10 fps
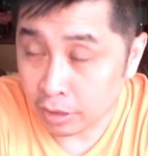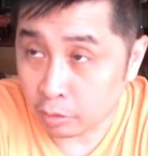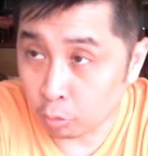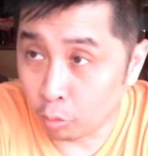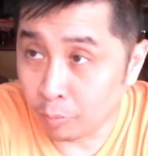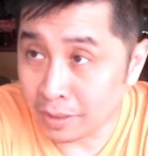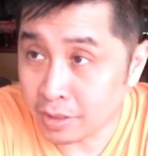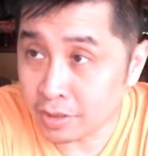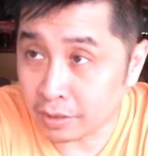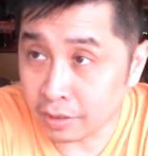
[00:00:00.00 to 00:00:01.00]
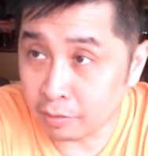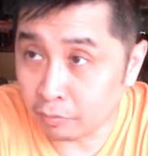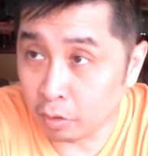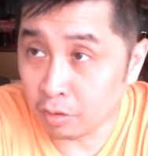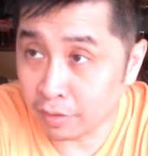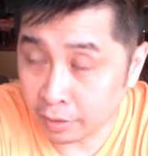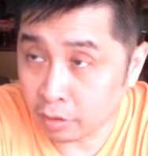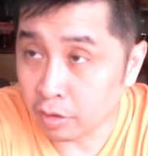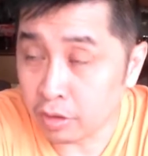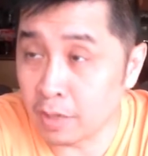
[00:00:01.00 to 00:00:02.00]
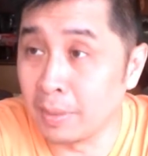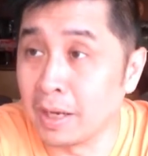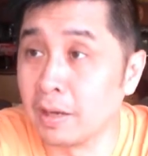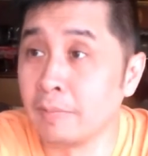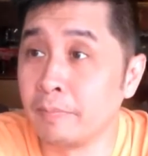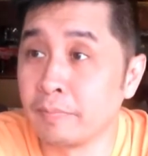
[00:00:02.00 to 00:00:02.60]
get to know Belize and evolve and came along.